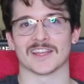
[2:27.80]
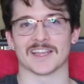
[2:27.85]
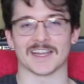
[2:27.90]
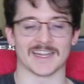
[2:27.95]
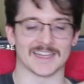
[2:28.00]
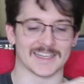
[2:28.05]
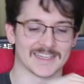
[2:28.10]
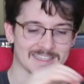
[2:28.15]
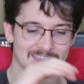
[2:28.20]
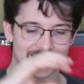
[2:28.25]
Like,
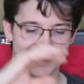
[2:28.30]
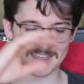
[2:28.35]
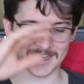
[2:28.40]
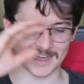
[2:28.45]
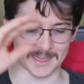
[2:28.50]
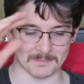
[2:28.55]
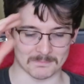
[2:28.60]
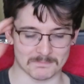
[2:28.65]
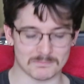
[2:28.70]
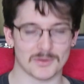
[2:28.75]
I
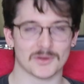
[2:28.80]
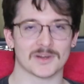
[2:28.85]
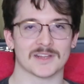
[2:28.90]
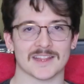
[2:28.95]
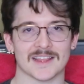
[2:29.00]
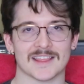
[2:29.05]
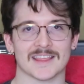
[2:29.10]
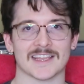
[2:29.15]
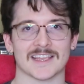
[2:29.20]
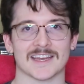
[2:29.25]
put
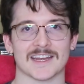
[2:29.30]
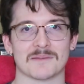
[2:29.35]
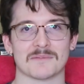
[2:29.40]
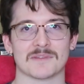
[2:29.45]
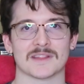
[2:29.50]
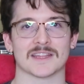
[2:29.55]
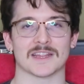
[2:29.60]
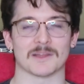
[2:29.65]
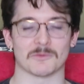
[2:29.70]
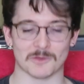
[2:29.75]
in the thing and
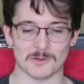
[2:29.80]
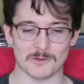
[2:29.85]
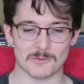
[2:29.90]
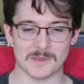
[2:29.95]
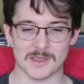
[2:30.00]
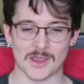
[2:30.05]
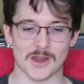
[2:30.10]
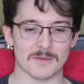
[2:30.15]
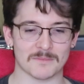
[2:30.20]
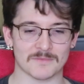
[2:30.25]
everything that we
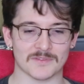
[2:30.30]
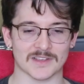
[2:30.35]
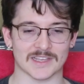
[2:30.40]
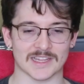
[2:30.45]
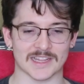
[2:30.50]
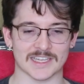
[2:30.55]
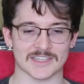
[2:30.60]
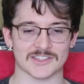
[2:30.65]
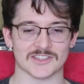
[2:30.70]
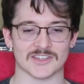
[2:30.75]
will be home for
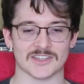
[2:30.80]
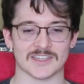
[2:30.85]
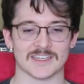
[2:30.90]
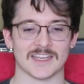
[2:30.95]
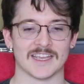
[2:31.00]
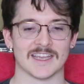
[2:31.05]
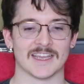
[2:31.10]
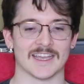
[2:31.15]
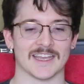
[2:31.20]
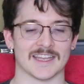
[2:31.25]

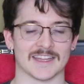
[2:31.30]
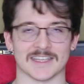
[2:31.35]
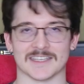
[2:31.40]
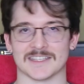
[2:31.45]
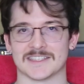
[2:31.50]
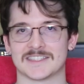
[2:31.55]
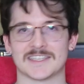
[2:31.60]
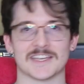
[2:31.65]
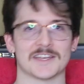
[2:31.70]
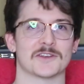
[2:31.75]
collection,
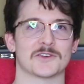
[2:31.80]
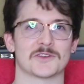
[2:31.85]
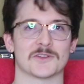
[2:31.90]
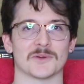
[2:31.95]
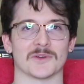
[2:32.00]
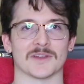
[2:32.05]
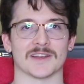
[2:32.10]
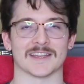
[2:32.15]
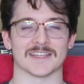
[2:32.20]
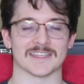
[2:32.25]
didn't
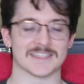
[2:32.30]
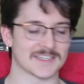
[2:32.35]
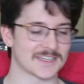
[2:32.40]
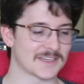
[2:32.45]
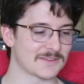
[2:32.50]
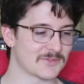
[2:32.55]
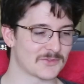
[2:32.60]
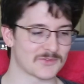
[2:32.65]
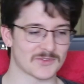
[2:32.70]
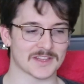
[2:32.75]
do it, and they
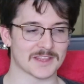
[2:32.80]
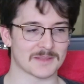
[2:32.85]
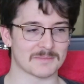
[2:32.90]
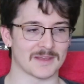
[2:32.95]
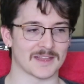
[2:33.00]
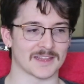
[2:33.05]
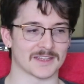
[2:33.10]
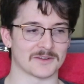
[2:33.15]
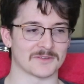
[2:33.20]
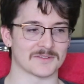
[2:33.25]
didn't even ring the
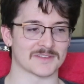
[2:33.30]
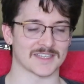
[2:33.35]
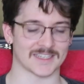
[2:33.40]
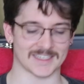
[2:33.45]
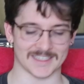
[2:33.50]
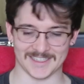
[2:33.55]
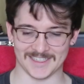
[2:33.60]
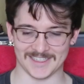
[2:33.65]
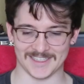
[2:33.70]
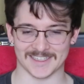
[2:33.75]
bell, and I was
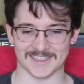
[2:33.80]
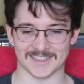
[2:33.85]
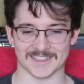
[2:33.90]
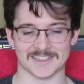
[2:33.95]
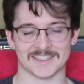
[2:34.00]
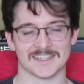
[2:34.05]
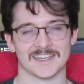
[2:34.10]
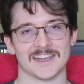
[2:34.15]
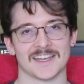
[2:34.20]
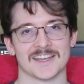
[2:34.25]
like, ah.
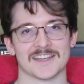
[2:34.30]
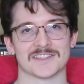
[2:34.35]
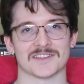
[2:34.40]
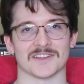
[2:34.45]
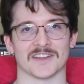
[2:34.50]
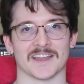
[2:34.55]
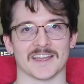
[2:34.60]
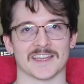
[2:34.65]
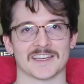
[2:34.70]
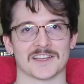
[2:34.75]

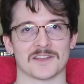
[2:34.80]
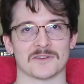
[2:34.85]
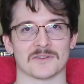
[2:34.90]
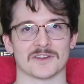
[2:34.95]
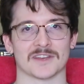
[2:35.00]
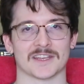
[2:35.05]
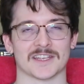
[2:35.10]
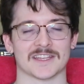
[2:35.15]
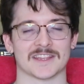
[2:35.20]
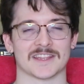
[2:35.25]
So I had to
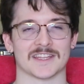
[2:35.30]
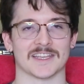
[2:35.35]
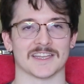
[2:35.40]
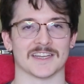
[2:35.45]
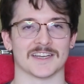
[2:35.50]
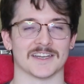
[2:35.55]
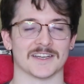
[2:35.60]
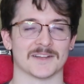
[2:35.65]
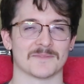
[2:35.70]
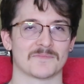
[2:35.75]
go to get
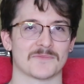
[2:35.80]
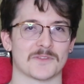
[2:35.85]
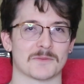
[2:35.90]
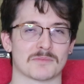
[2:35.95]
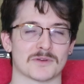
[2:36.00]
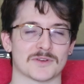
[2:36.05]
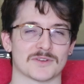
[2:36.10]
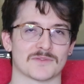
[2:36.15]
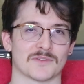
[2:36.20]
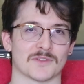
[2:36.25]

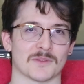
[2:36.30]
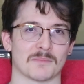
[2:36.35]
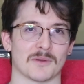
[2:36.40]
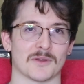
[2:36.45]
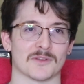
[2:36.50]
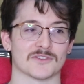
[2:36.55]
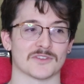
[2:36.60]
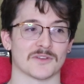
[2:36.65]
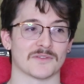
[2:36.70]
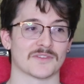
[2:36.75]
the printer from the
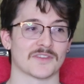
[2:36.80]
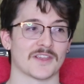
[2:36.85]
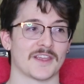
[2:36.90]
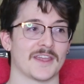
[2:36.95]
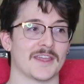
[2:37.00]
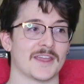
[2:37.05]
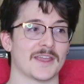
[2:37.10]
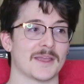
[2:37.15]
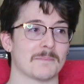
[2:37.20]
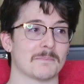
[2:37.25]
post office.
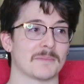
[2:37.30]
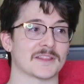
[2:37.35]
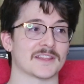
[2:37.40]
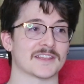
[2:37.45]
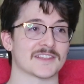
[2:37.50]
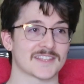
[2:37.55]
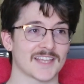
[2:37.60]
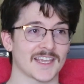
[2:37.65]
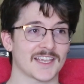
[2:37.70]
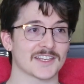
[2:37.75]
But
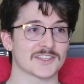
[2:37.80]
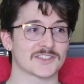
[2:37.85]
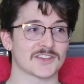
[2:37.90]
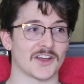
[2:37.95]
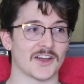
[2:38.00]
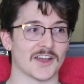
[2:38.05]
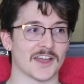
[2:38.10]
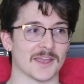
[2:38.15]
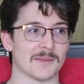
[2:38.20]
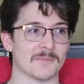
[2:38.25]
the second
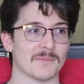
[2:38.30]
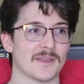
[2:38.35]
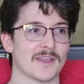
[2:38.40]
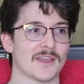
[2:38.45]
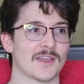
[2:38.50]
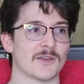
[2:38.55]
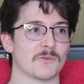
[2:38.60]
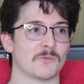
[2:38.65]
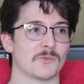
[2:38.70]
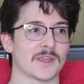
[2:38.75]
time,
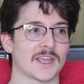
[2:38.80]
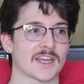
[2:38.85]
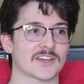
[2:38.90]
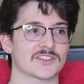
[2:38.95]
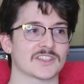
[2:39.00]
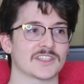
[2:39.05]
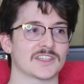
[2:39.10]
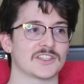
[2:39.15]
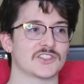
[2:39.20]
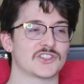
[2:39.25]
we
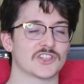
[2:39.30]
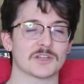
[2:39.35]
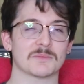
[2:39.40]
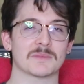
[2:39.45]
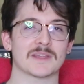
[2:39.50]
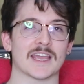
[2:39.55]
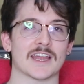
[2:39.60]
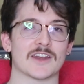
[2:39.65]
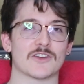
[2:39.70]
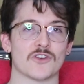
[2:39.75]
actually
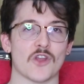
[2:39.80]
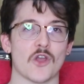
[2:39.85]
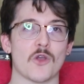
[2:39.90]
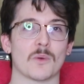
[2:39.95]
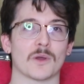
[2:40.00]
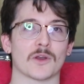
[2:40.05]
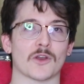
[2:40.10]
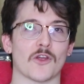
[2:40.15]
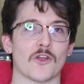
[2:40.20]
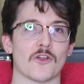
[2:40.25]
legitimately had
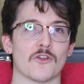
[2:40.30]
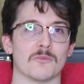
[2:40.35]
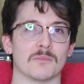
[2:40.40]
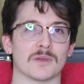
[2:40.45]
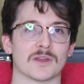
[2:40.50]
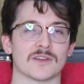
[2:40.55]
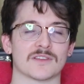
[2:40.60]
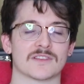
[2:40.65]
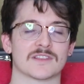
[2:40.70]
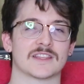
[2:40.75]
no one home
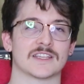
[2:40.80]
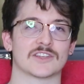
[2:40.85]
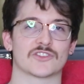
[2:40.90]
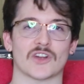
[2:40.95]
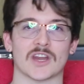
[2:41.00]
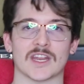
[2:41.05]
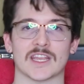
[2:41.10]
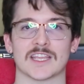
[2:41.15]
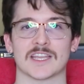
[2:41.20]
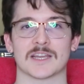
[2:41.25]
because the
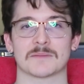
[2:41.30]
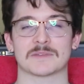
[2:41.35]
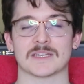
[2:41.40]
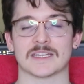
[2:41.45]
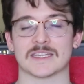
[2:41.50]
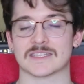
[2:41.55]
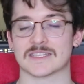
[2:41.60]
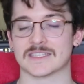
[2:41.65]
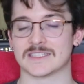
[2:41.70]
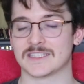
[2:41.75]
tracking
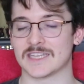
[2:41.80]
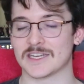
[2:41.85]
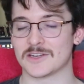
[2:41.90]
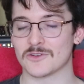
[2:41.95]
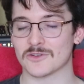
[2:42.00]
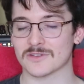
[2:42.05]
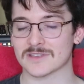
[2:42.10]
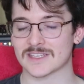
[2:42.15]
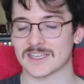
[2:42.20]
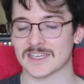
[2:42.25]
updates
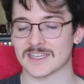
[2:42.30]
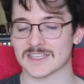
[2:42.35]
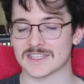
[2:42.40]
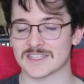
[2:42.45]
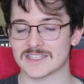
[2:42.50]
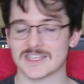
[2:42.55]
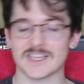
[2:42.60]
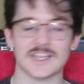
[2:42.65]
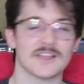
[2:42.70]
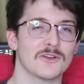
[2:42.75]
did not say a
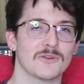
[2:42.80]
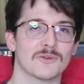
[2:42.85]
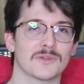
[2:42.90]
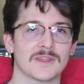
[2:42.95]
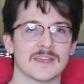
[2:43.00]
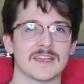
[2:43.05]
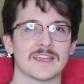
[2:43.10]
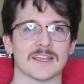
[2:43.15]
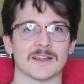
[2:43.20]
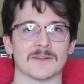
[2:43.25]
single
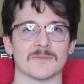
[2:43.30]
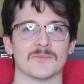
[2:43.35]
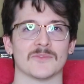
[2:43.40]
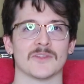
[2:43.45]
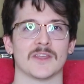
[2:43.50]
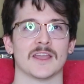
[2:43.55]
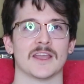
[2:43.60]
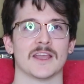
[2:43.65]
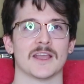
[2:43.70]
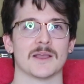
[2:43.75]
thing
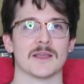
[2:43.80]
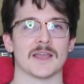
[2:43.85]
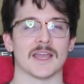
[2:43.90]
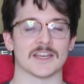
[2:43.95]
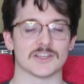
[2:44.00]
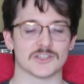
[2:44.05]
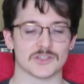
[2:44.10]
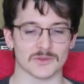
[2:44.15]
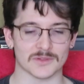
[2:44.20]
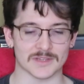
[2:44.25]

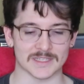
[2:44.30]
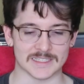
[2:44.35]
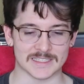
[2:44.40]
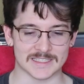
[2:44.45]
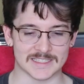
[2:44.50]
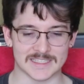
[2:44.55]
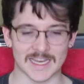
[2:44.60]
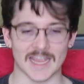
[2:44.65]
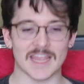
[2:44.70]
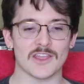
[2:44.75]
until the
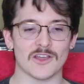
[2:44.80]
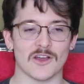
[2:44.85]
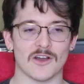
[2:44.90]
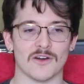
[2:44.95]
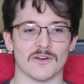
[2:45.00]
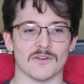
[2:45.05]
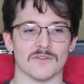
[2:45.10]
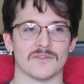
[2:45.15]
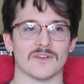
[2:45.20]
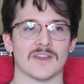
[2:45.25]
day
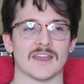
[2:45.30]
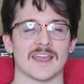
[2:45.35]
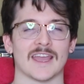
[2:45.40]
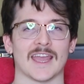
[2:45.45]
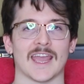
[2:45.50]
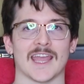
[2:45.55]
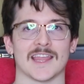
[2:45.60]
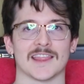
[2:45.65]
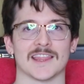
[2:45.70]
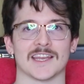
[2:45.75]
of.
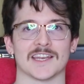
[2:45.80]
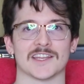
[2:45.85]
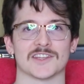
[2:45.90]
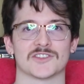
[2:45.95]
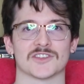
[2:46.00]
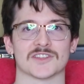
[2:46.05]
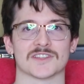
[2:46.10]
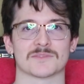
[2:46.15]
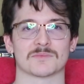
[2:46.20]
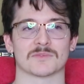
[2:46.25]
And then
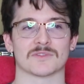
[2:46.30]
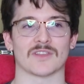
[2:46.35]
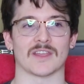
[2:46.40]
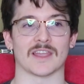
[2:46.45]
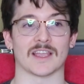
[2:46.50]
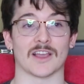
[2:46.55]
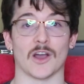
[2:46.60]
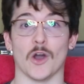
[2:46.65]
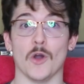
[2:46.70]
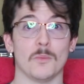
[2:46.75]
it just was
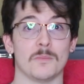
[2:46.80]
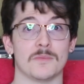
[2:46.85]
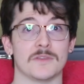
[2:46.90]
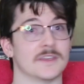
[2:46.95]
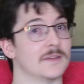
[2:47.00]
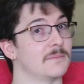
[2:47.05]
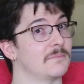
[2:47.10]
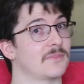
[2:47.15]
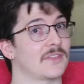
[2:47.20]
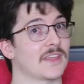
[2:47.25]
like, oh,
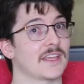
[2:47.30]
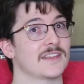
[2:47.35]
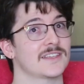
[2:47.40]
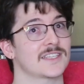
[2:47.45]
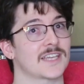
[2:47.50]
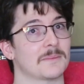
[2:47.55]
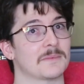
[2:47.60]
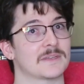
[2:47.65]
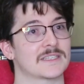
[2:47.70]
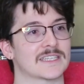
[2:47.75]
your
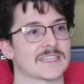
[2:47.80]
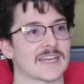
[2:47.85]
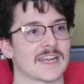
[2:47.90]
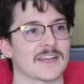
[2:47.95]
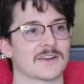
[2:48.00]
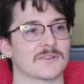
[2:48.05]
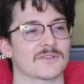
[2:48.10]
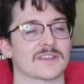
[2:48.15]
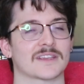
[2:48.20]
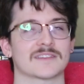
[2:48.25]
thing's coming
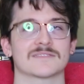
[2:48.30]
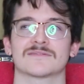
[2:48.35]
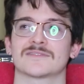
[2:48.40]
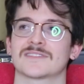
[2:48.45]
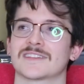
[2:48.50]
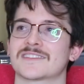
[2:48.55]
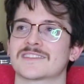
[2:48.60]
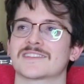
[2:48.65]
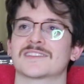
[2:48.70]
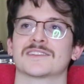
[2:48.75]
today. And I was like,
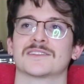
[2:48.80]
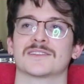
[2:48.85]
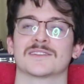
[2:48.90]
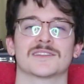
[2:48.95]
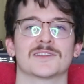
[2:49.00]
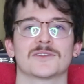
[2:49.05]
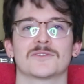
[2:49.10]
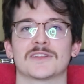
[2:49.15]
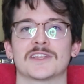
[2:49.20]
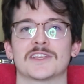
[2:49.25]
there's
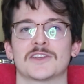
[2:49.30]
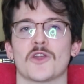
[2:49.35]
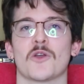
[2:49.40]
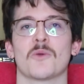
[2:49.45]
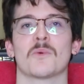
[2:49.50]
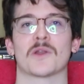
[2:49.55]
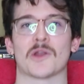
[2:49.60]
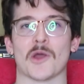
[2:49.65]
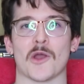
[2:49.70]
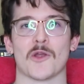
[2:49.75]
literally
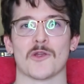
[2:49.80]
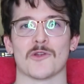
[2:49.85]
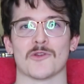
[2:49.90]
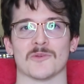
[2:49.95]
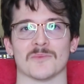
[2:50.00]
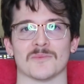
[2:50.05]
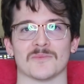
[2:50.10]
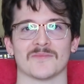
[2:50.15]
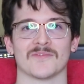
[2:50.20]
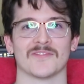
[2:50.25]
no one
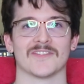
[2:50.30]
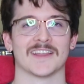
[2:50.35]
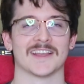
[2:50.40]
home.